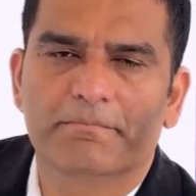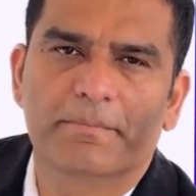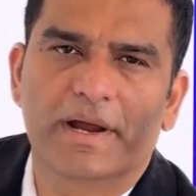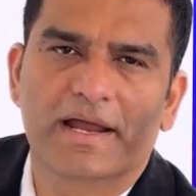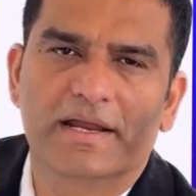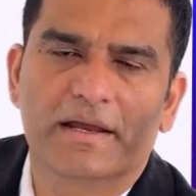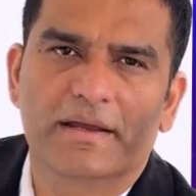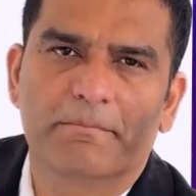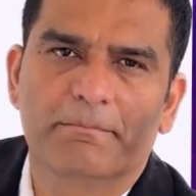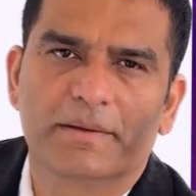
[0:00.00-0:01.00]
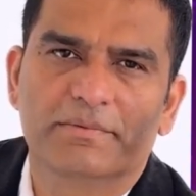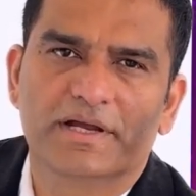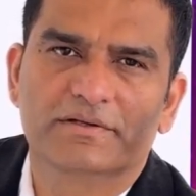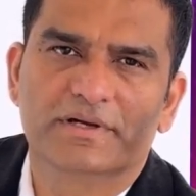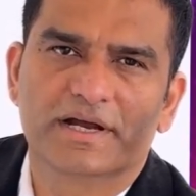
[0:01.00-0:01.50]
Begin by
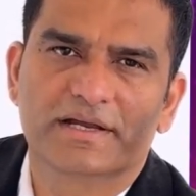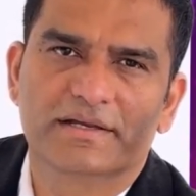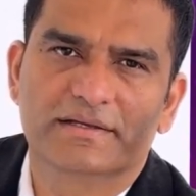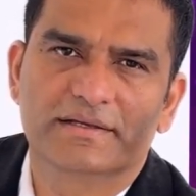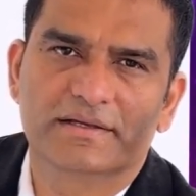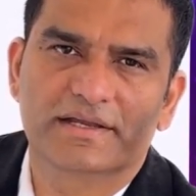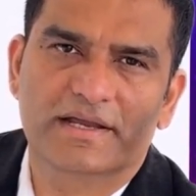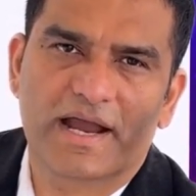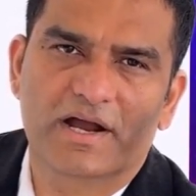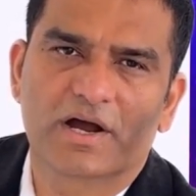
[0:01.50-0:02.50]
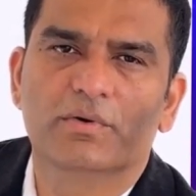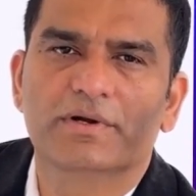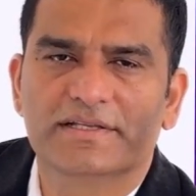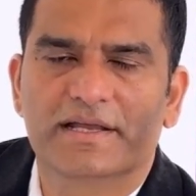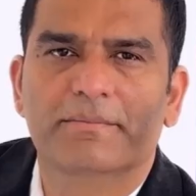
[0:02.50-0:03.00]
verifying that the account
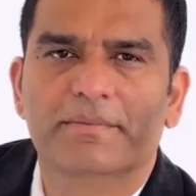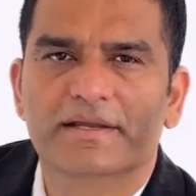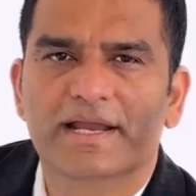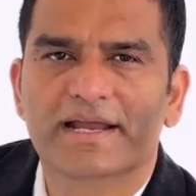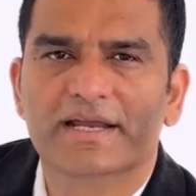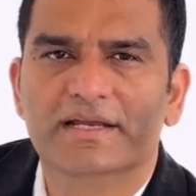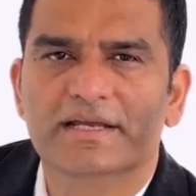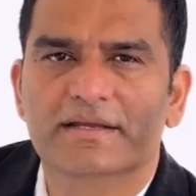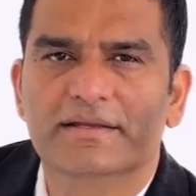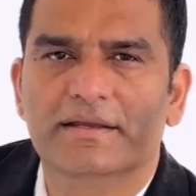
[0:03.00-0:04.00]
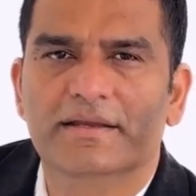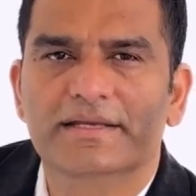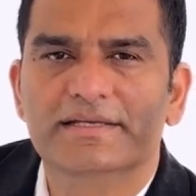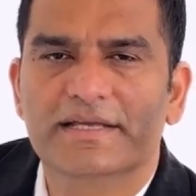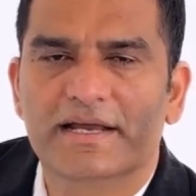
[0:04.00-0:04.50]
assignment category
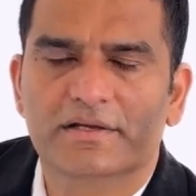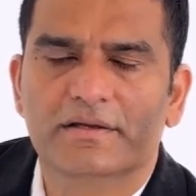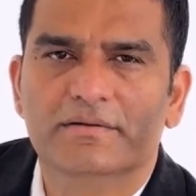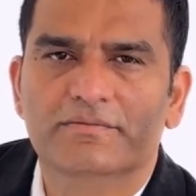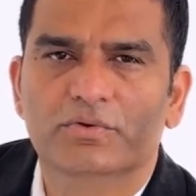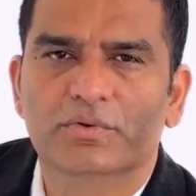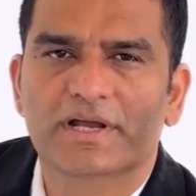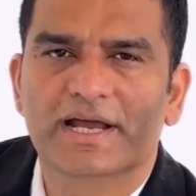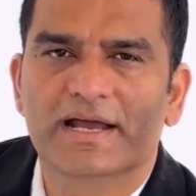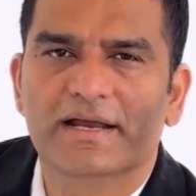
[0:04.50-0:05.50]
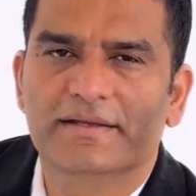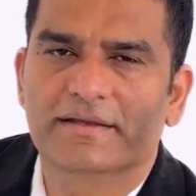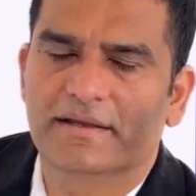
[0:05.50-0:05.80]
is set to K,